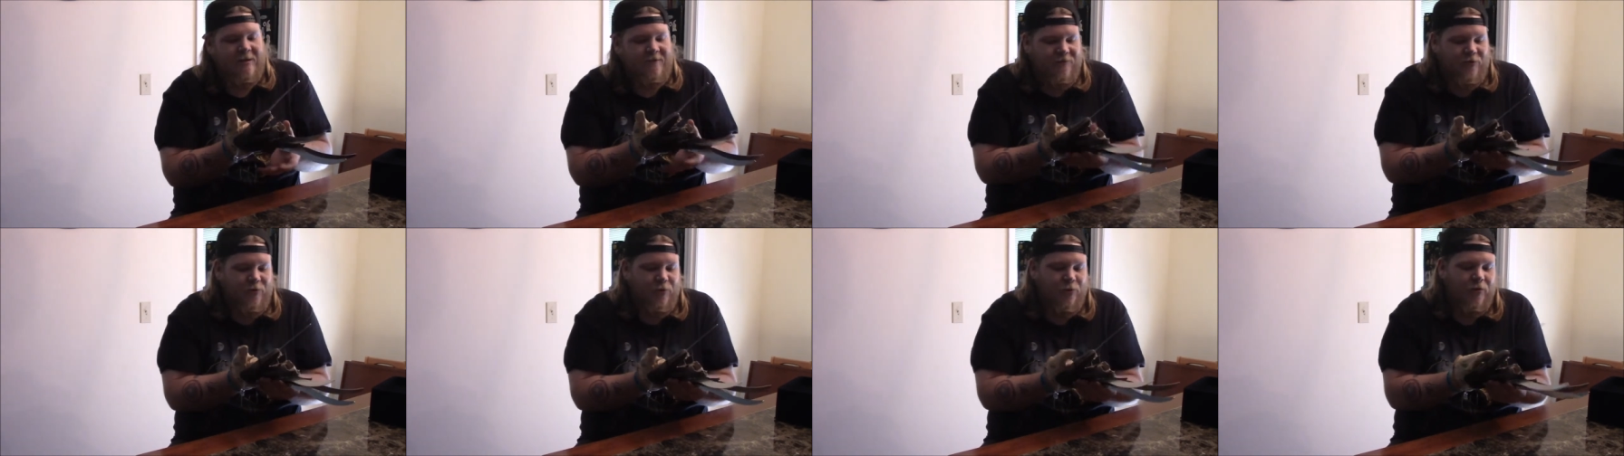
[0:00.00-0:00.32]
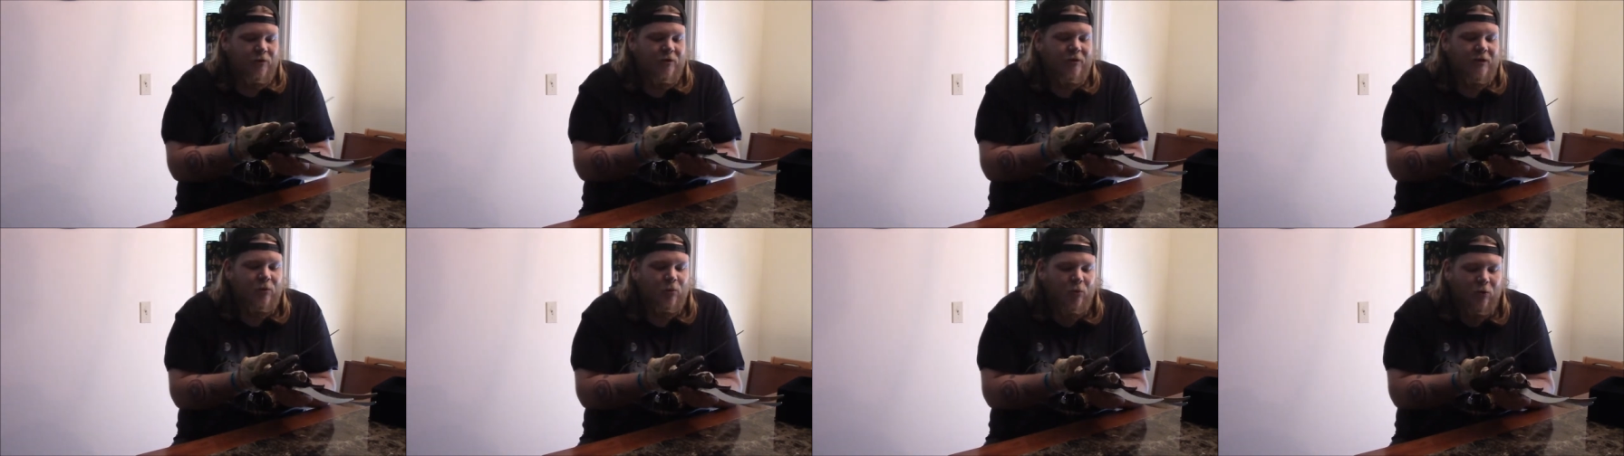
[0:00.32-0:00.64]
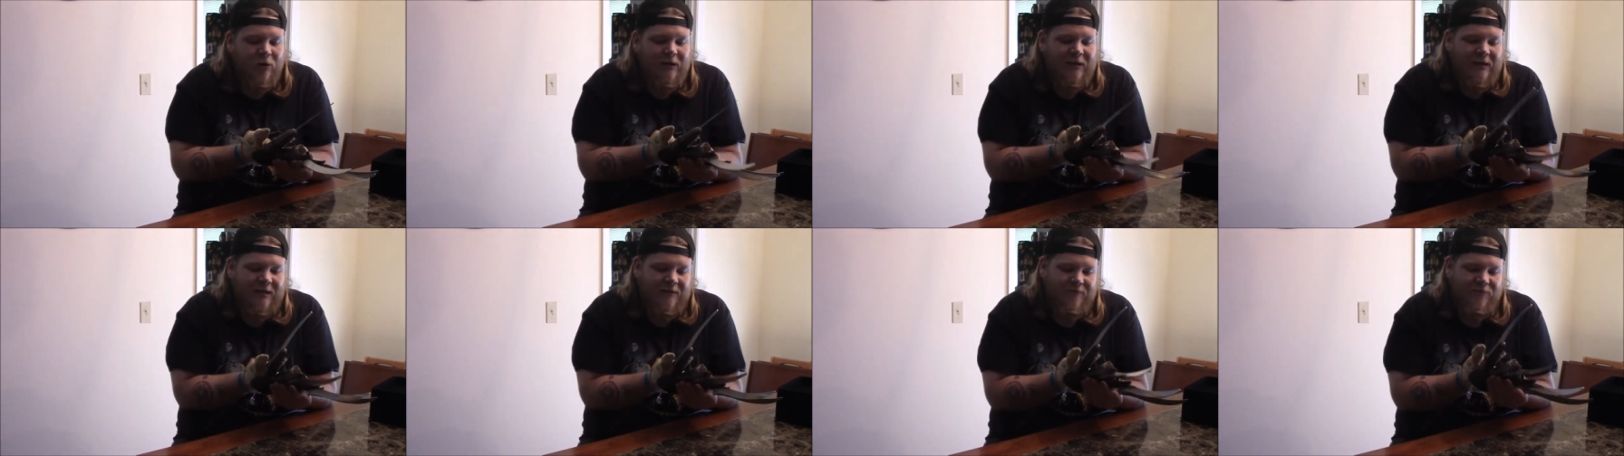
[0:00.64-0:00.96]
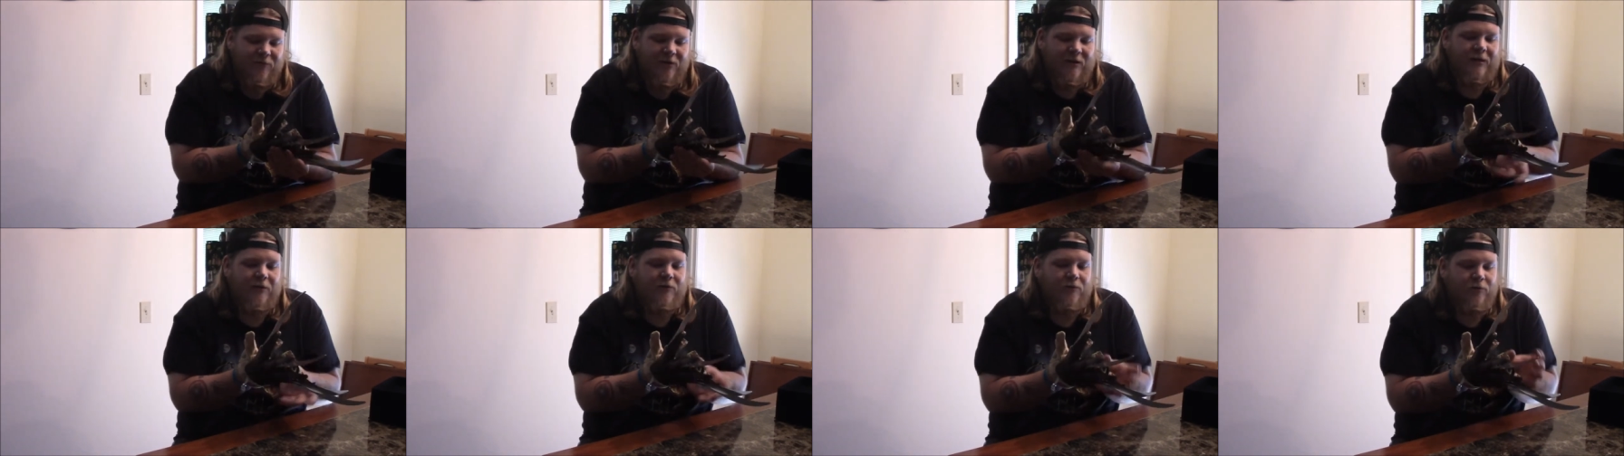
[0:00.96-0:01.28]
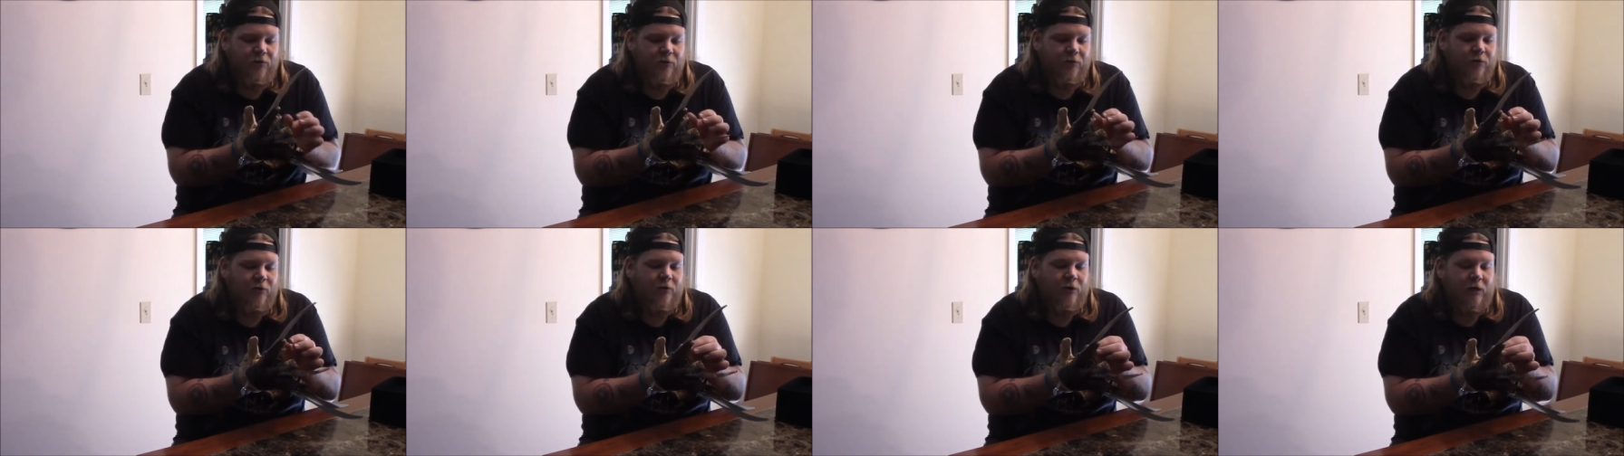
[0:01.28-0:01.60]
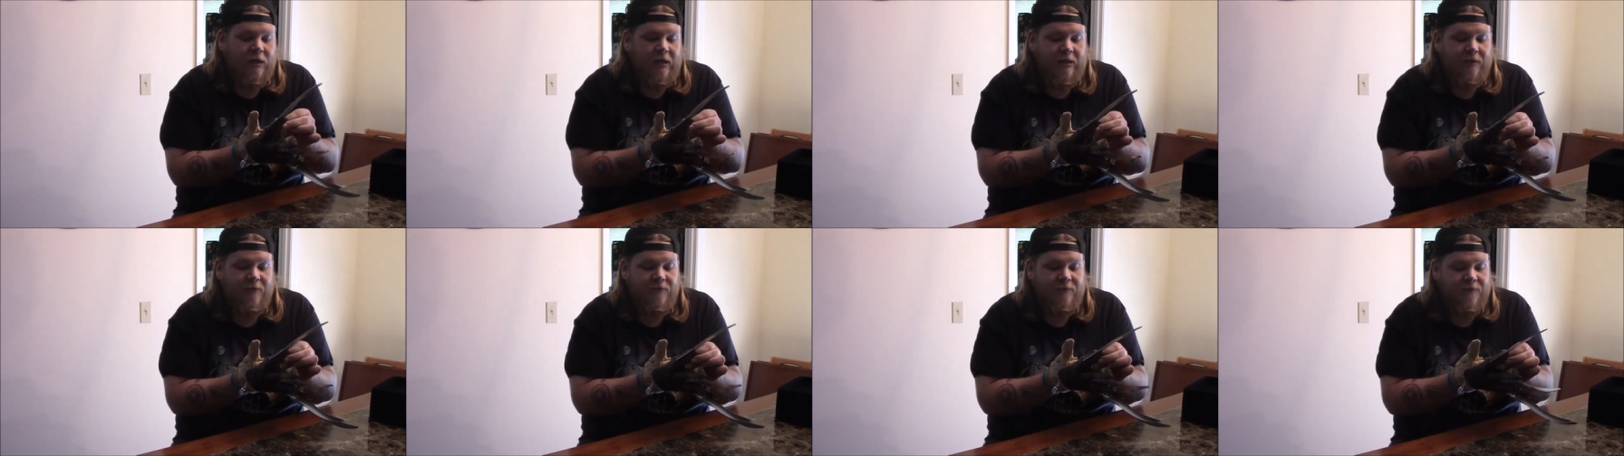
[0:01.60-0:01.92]
if you really want a Freddy Krueger
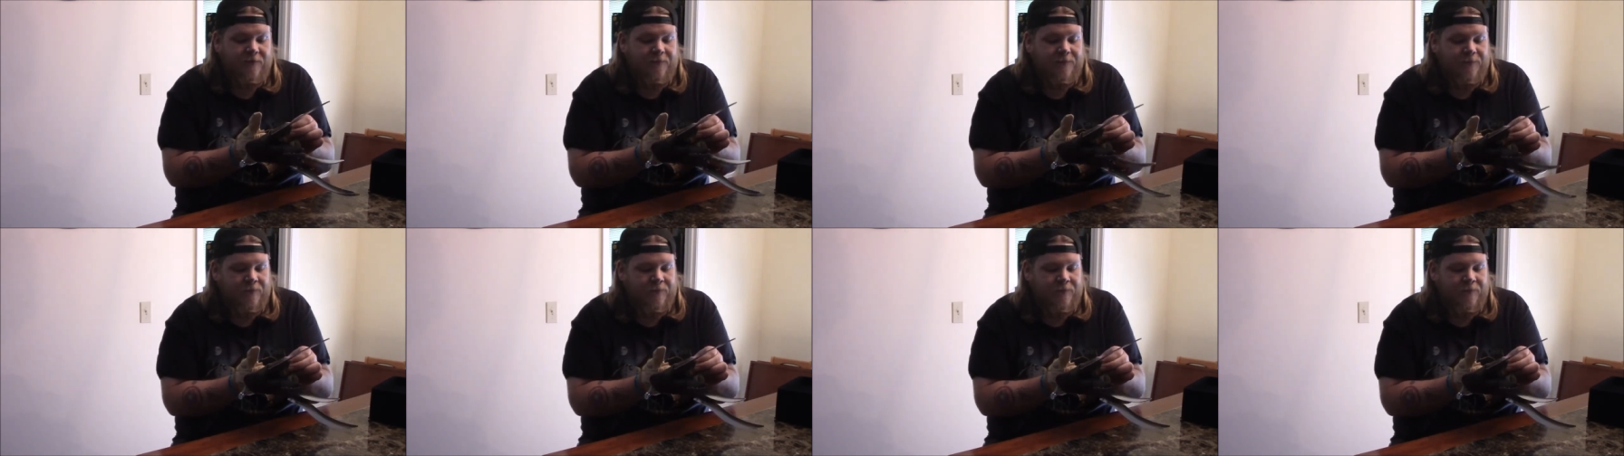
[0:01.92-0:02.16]
glove